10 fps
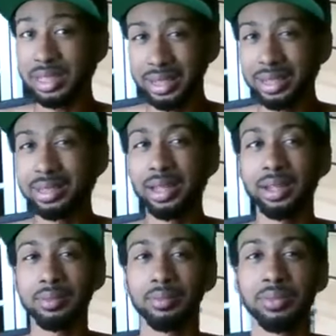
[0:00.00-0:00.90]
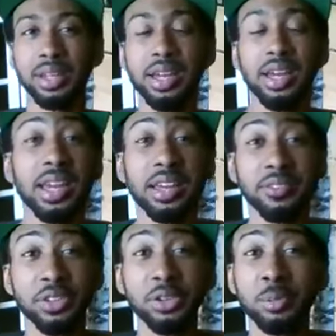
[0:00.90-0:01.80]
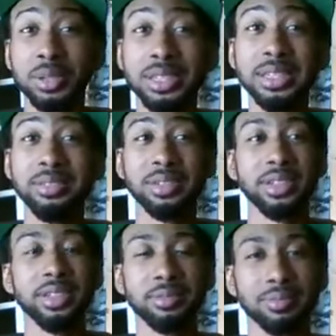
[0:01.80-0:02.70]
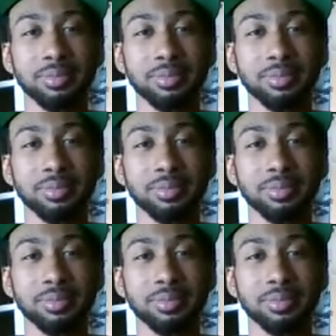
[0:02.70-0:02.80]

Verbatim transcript: Anything. If you don't believe in it,